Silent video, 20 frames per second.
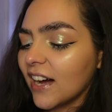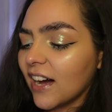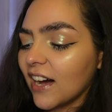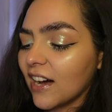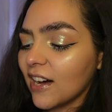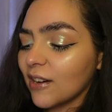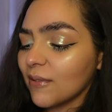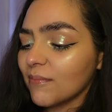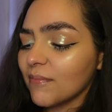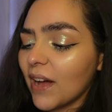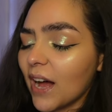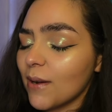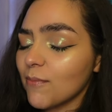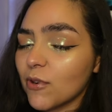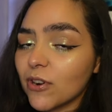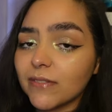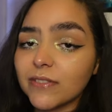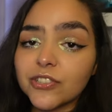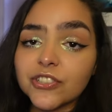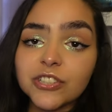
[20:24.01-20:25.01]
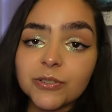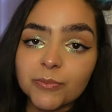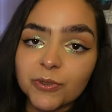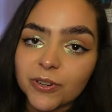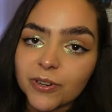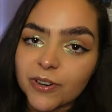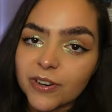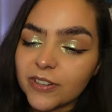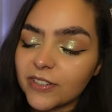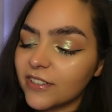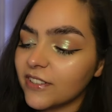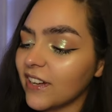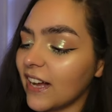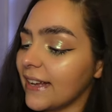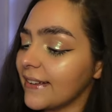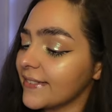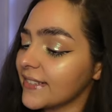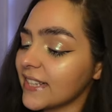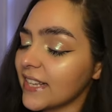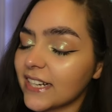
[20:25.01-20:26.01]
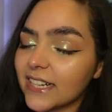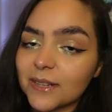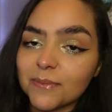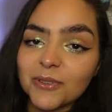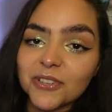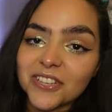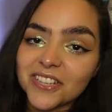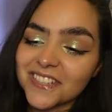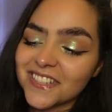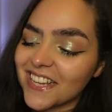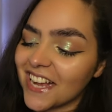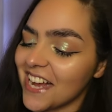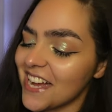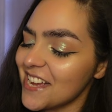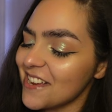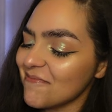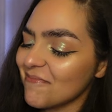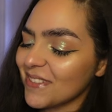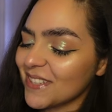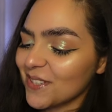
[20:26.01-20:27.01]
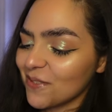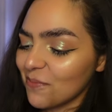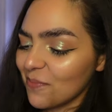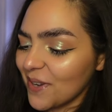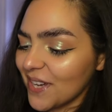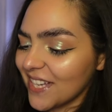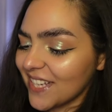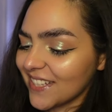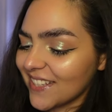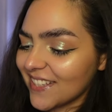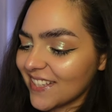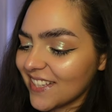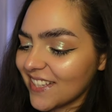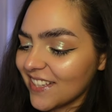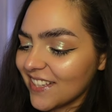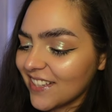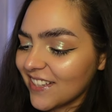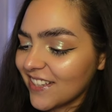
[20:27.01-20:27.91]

Um, I'm more of a shimmer girl. I've said it a million times, but